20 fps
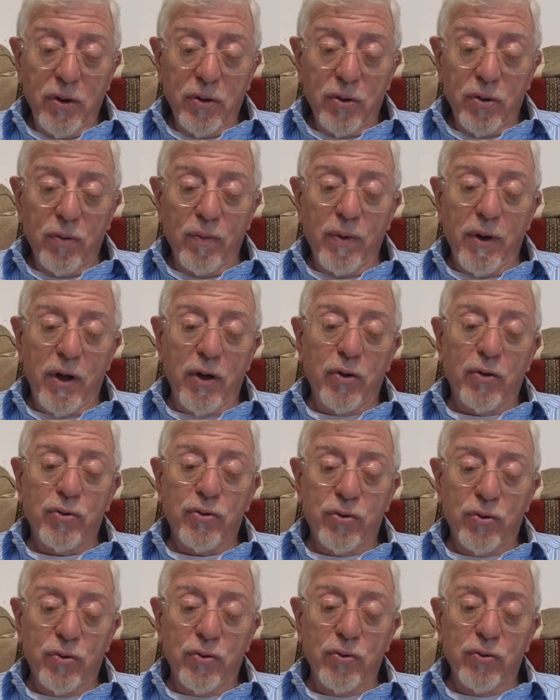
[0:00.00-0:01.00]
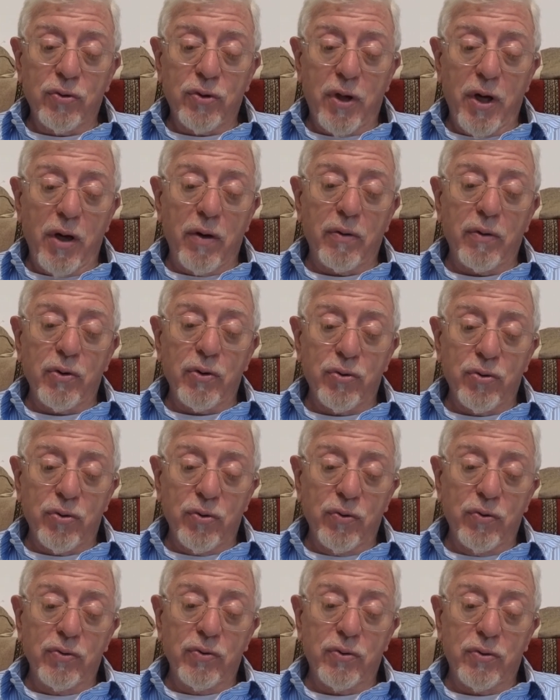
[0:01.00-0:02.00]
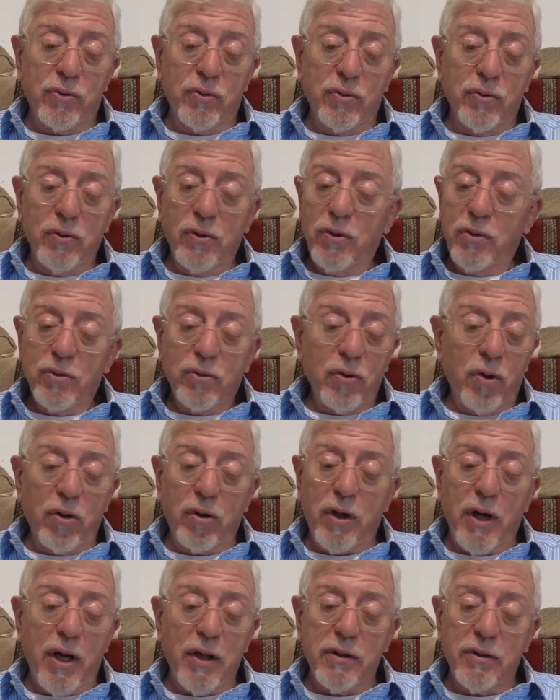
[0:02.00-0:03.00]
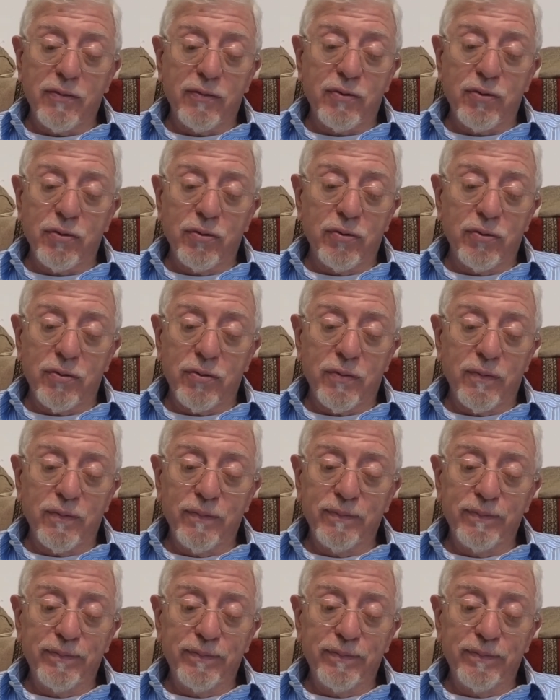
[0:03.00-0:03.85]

tomato Jews, carrot Jews. It's all kinds of Jews.